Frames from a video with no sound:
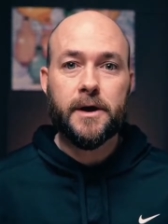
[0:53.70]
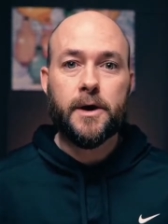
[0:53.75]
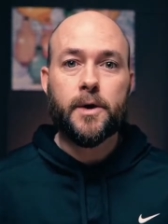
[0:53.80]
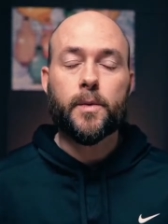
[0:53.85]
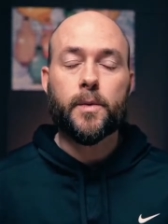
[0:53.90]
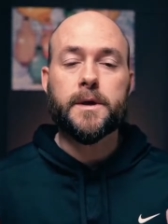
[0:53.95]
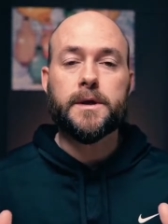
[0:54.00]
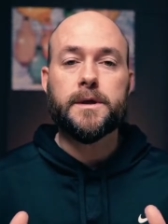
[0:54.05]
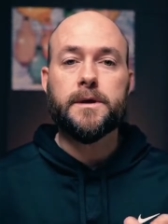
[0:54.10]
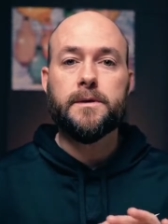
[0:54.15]

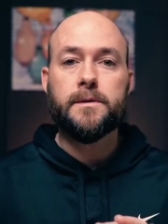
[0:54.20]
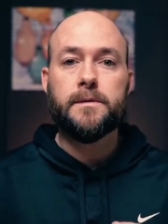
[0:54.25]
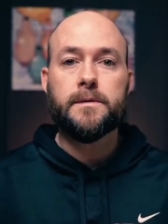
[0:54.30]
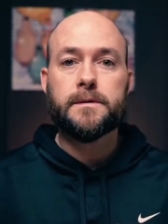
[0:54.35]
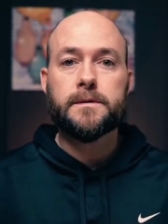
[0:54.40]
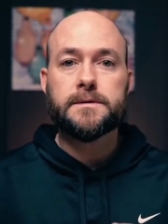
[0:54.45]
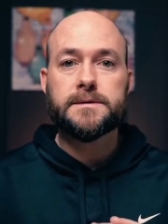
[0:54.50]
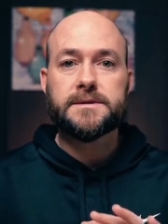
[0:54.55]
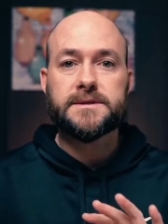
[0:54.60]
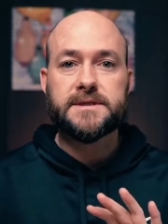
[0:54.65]
When you
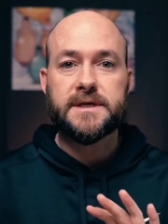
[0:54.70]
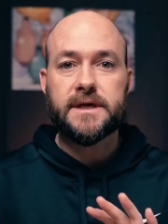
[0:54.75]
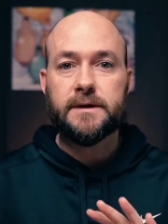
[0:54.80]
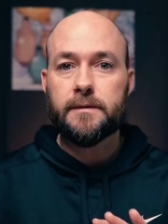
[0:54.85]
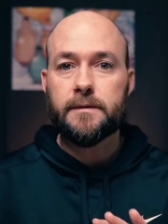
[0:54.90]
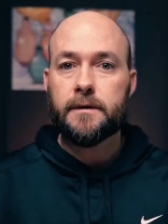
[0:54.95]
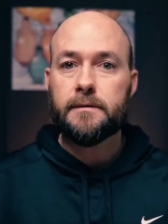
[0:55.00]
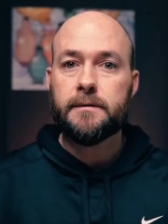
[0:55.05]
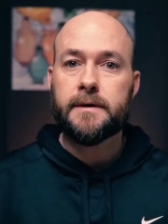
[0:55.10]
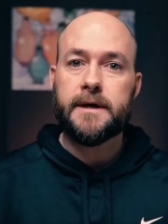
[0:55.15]

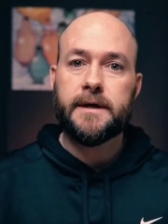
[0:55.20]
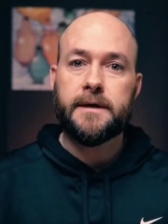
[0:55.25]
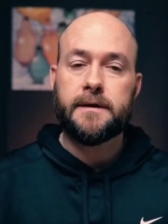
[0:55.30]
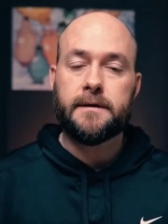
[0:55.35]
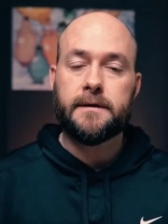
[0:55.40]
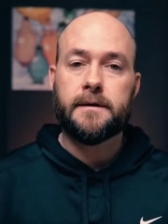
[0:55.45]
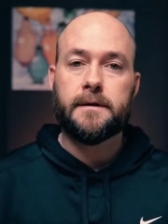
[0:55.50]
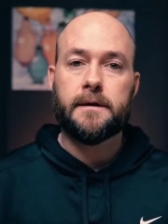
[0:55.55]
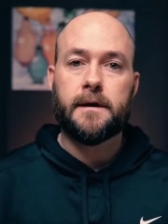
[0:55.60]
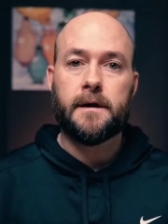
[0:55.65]
zero
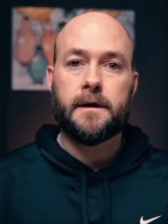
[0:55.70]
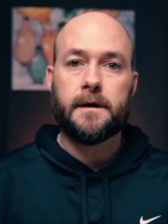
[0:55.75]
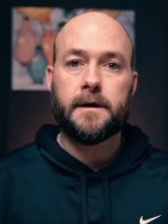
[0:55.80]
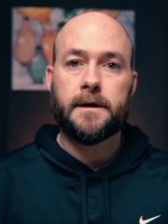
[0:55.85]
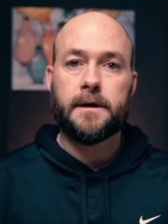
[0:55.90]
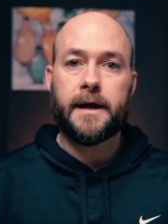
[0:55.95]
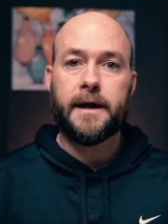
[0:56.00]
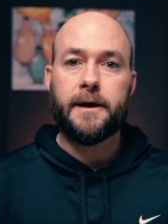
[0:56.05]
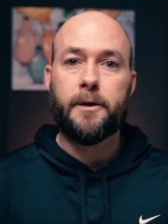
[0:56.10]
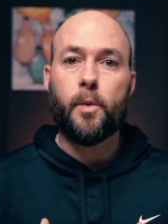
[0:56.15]
in
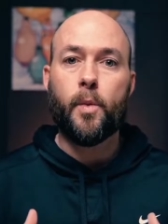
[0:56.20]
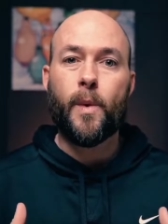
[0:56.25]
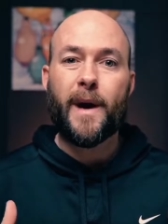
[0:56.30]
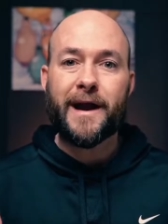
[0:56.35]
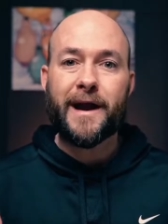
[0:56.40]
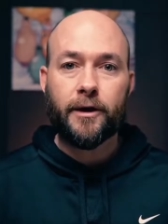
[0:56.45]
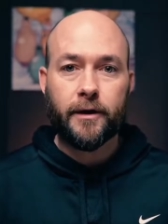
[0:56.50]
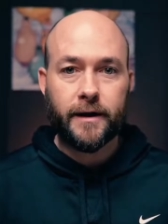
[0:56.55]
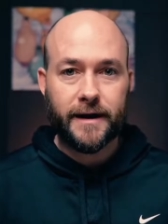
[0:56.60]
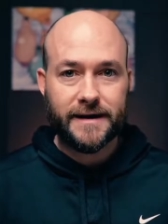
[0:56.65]
on an
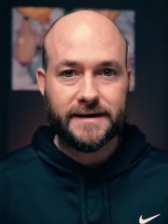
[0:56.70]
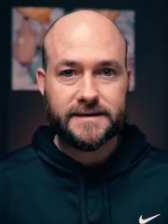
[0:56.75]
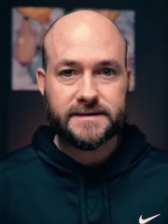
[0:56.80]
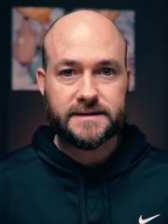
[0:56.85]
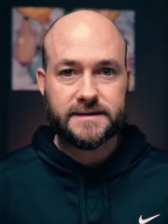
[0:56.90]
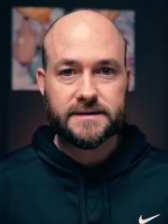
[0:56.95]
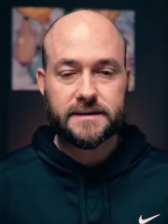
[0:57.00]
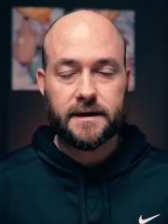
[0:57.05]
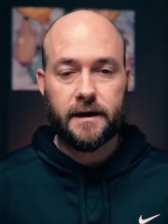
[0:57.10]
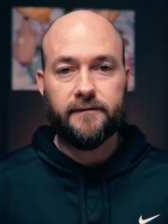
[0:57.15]

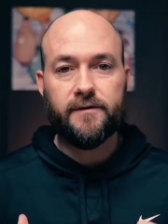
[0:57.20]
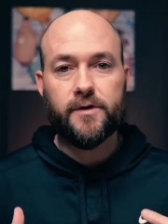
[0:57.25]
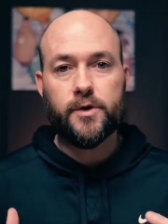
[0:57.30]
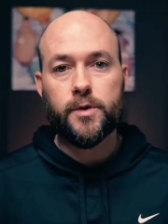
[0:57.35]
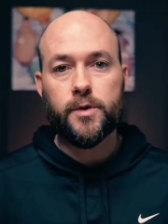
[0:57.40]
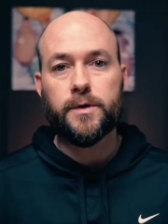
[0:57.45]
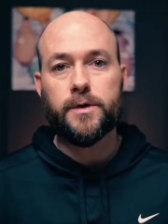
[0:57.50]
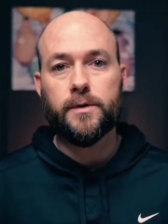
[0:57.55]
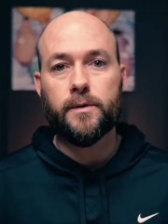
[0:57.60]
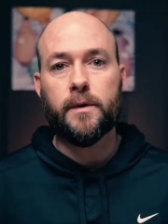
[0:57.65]
awareness of
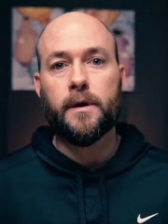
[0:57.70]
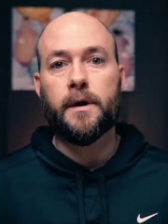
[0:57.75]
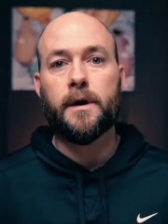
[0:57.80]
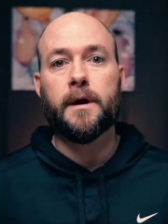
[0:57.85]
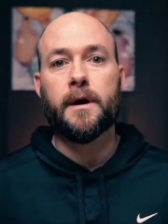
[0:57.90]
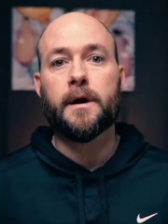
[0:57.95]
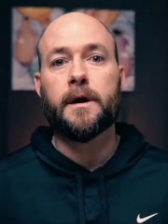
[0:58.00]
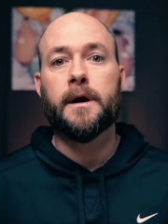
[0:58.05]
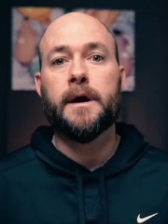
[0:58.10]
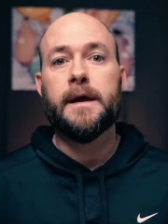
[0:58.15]
who you
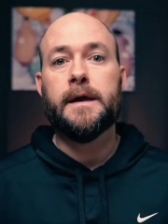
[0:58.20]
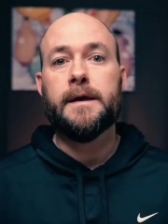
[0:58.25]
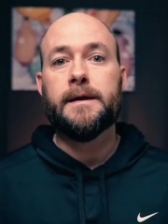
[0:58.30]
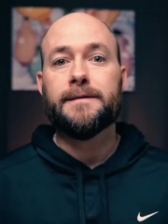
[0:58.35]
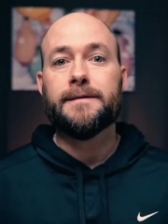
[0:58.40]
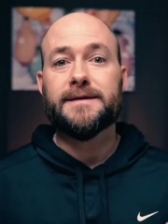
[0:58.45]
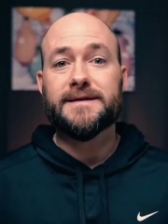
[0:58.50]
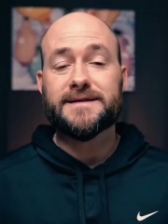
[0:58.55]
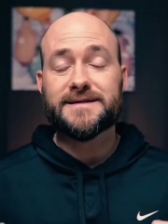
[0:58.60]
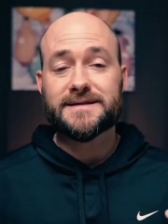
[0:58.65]
are,
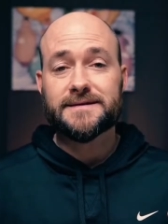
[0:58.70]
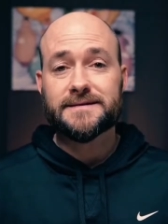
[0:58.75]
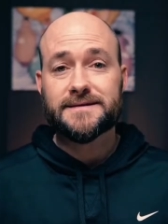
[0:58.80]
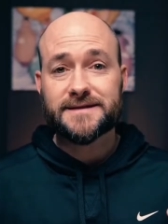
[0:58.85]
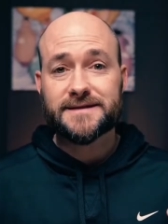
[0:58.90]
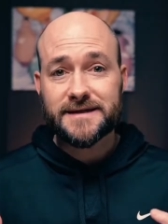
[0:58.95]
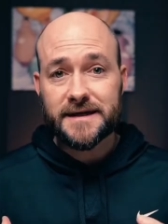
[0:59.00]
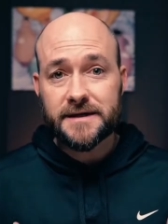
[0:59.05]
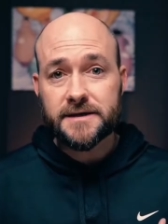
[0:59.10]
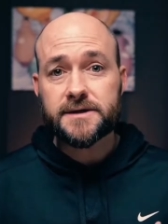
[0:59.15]
this
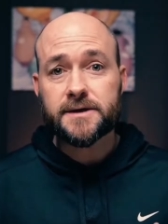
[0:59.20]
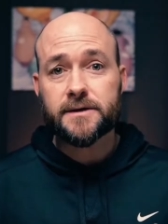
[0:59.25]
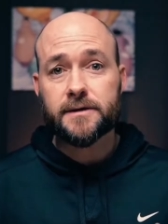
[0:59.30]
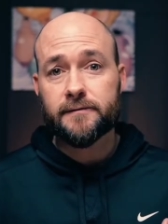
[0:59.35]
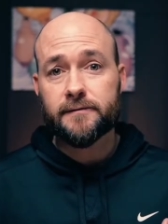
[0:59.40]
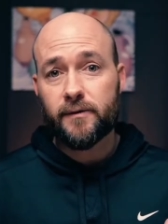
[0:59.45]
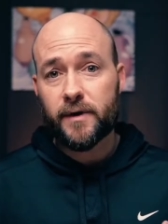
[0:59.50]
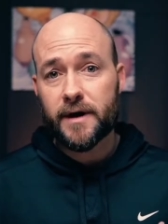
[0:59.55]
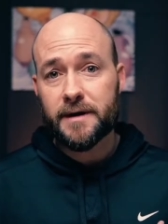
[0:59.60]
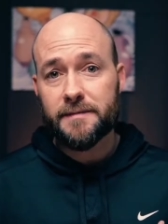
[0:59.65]
center
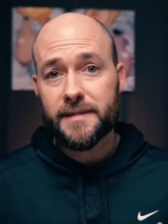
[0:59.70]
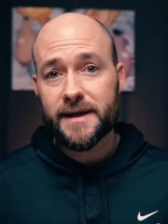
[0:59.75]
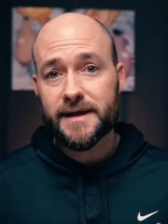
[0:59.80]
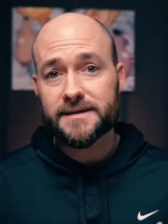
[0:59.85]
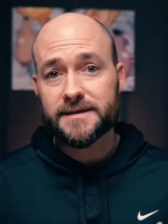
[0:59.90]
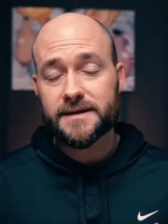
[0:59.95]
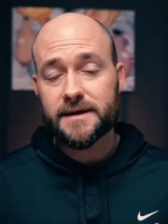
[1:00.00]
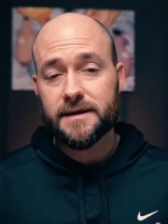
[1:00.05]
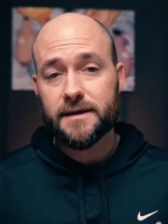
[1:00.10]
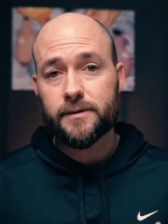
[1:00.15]
of what it
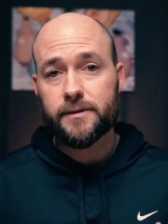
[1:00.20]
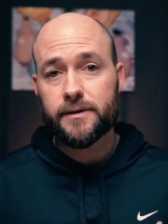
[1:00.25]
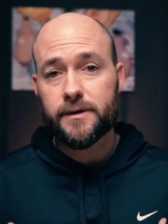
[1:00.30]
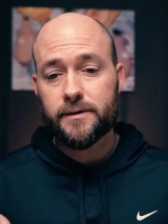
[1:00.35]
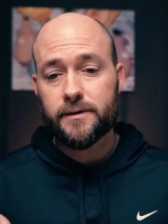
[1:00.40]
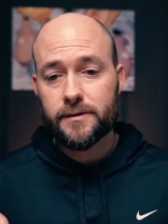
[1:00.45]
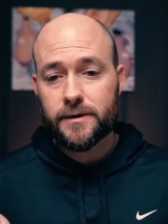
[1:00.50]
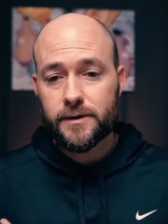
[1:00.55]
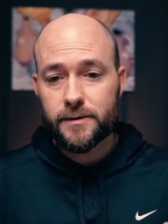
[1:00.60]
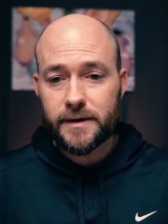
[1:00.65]
means to know
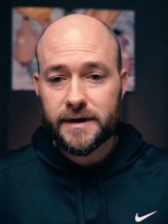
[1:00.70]
you, you